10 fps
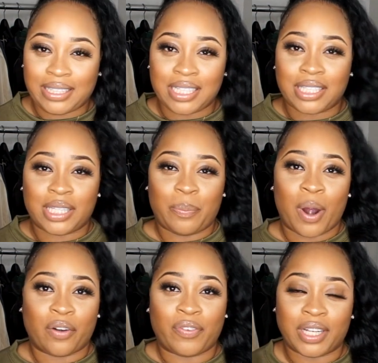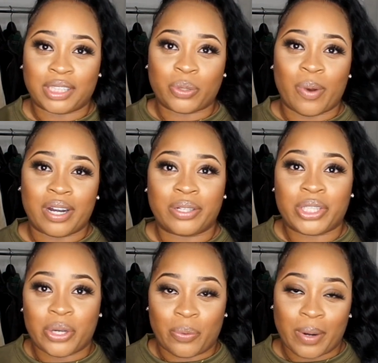This is the perfect sweater
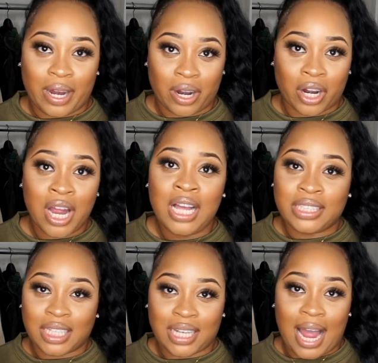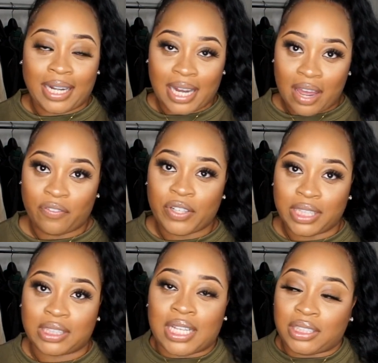to wear to like
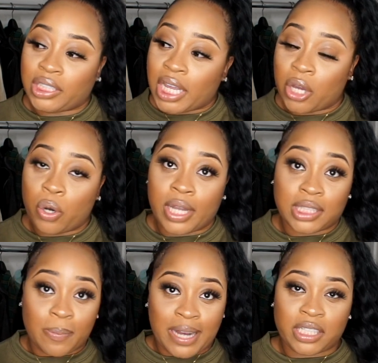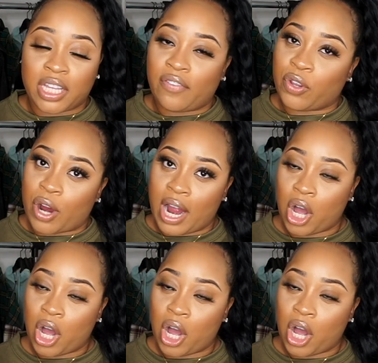Netflix and chill, especially if you're at